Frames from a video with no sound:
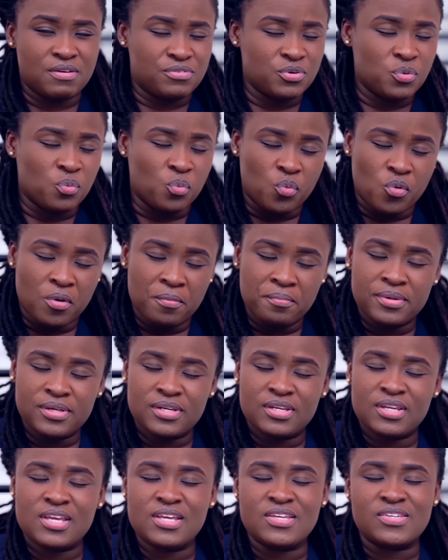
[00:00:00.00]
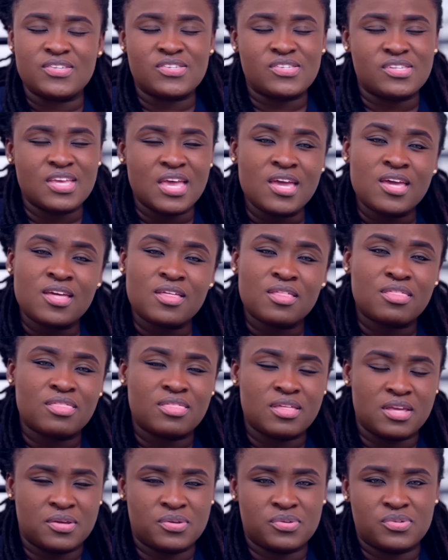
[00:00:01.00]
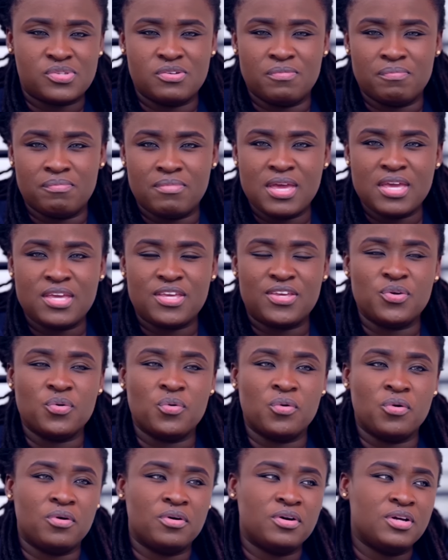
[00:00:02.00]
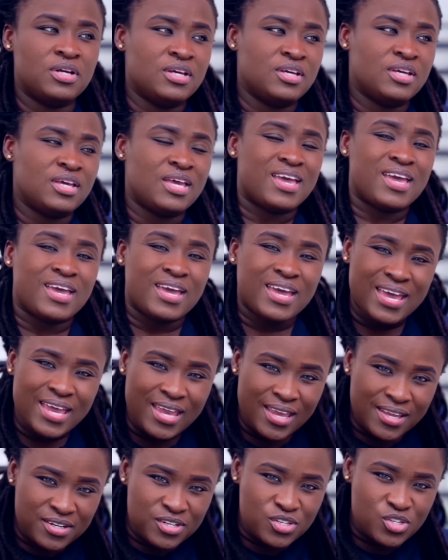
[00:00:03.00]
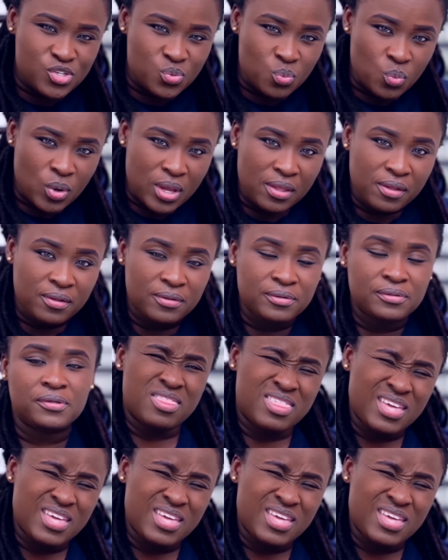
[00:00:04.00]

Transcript: If your woman is saying things to make your head swell.